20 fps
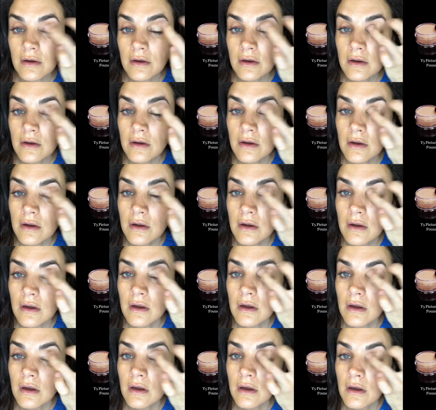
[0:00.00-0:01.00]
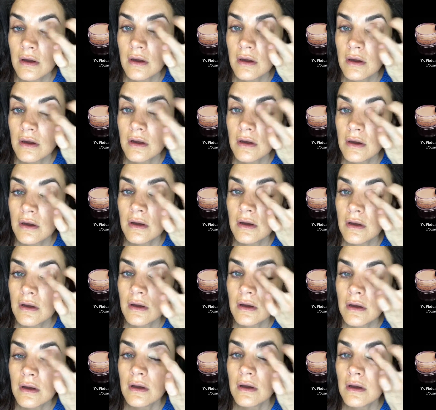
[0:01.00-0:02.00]

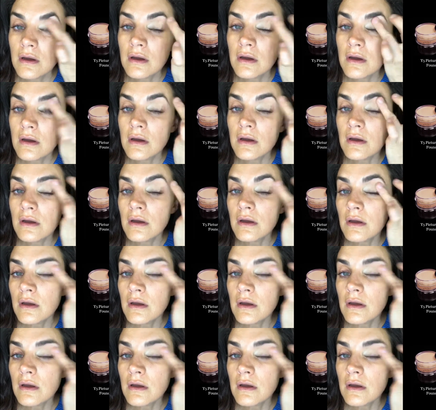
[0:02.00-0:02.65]
[no speech]